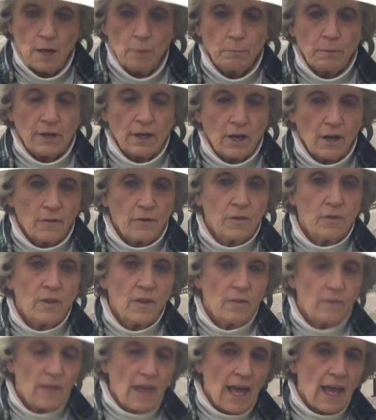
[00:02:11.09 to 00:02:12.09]
But other
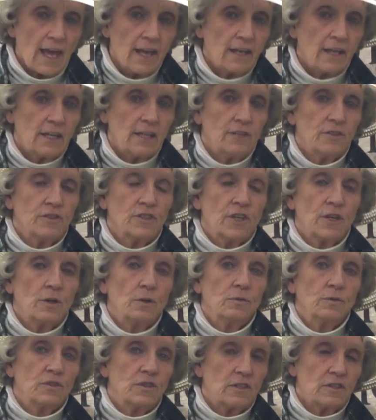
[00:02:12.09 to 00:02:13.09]
than that, in
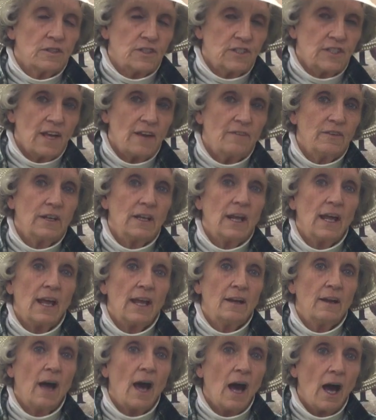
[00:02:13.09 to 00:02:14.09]
zones 7
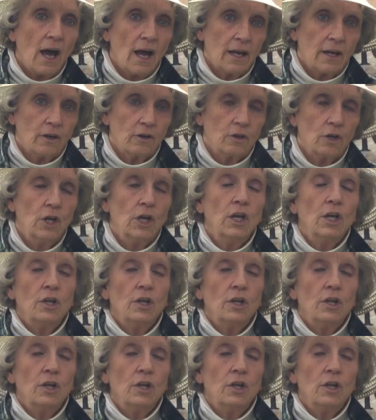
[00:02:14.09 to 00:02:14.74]
and higher,